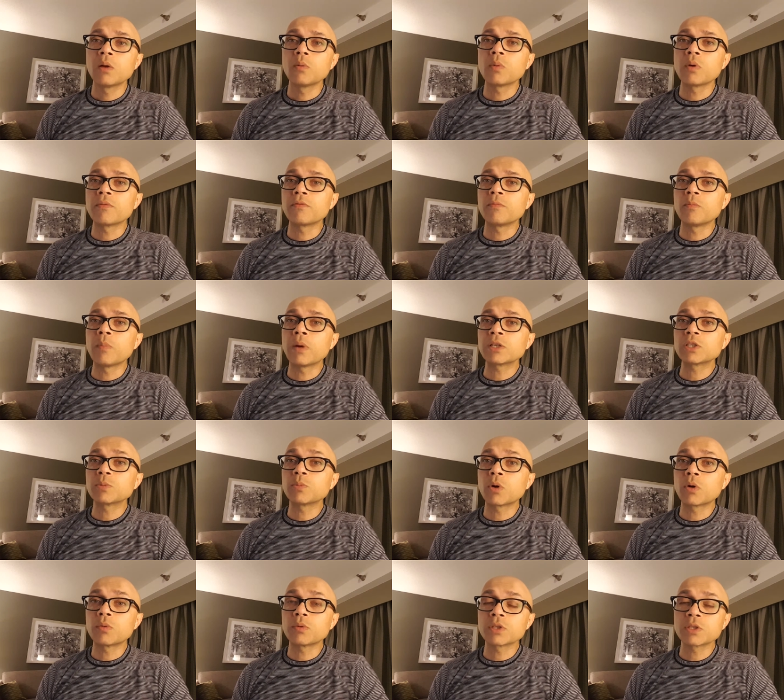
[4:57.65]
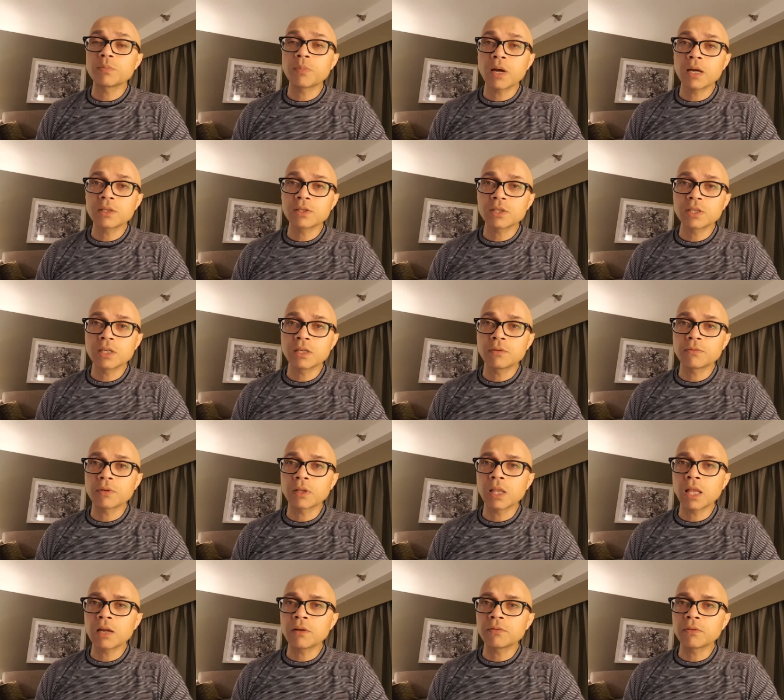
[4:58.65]
we're much more responsive. A
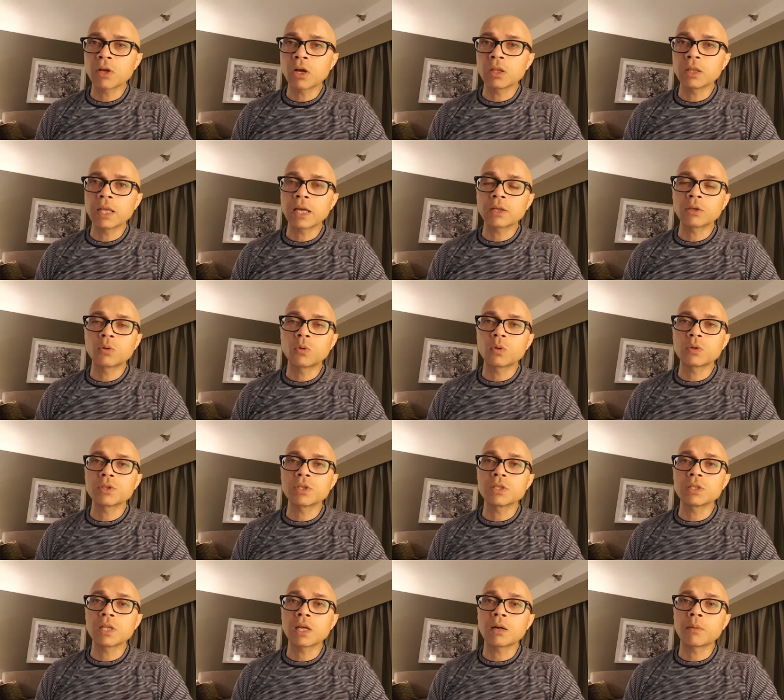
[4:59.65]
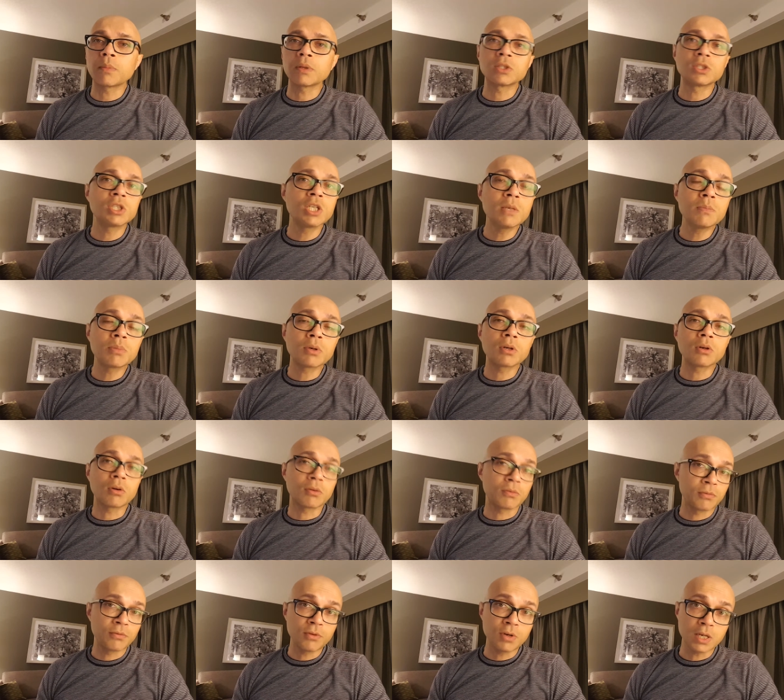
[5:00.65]
lot of the online courses that are much cheaper or
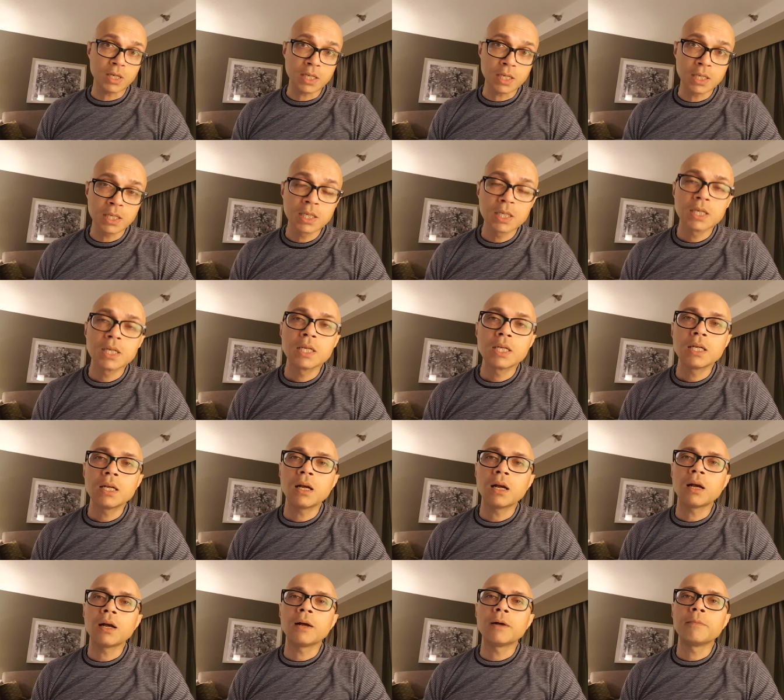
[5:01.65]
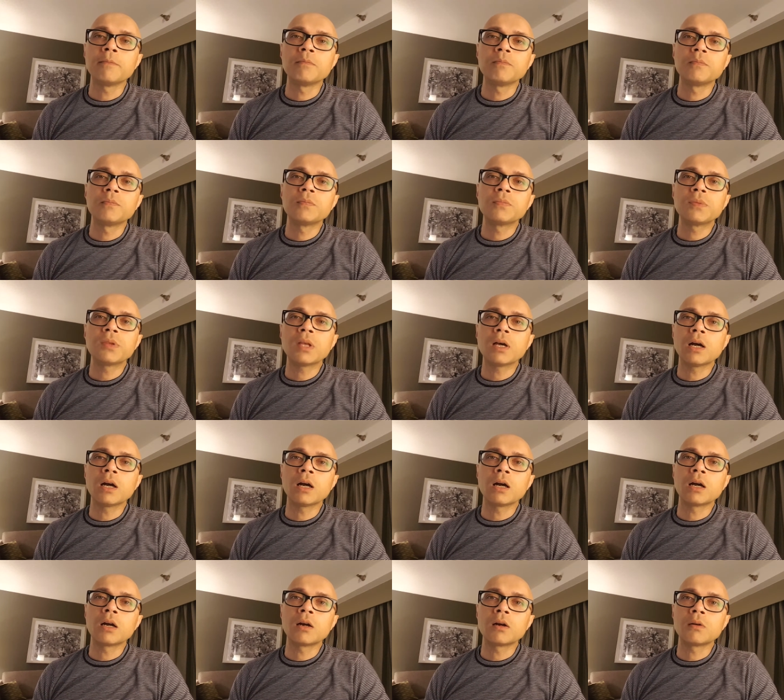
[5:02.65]
free
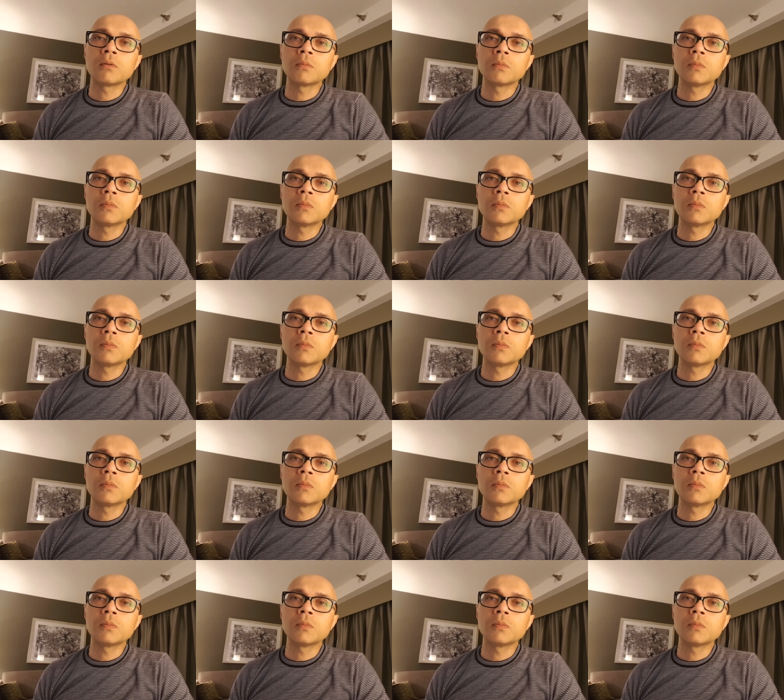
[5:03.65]
are